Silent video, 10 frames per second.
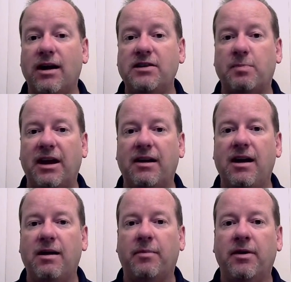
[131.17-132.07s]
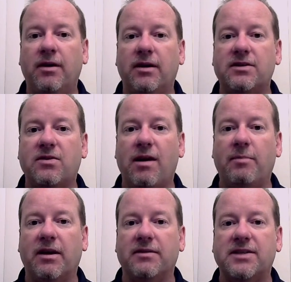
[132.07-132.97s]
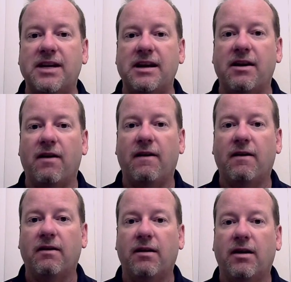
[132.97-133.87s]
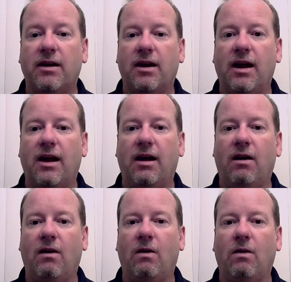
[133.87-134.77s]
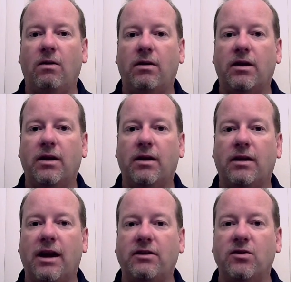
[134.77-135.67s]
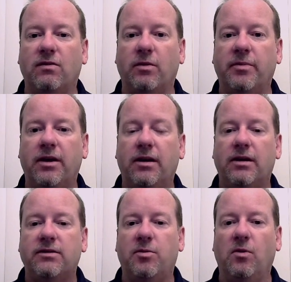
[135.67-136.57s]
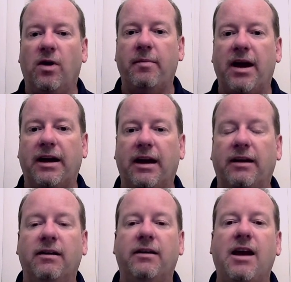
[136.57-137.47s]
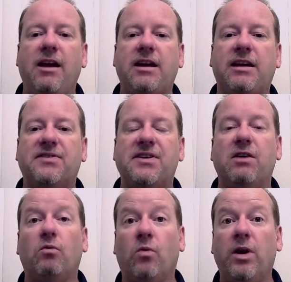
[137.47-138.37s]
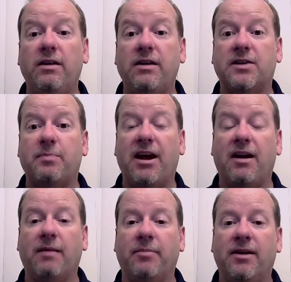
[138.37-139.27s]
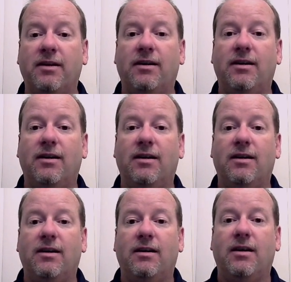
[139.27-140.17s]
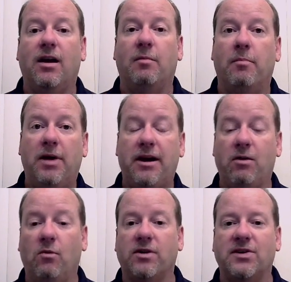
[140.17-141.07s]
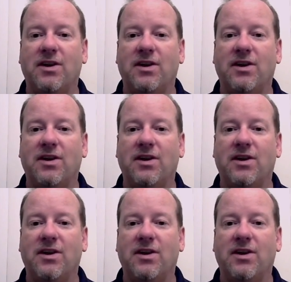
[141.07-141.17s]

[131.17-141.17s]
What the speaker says: I sped it up. Let's grab a seed here. Oh, got 2 of them. Let's put back in. Now you can see it really sped up, but it works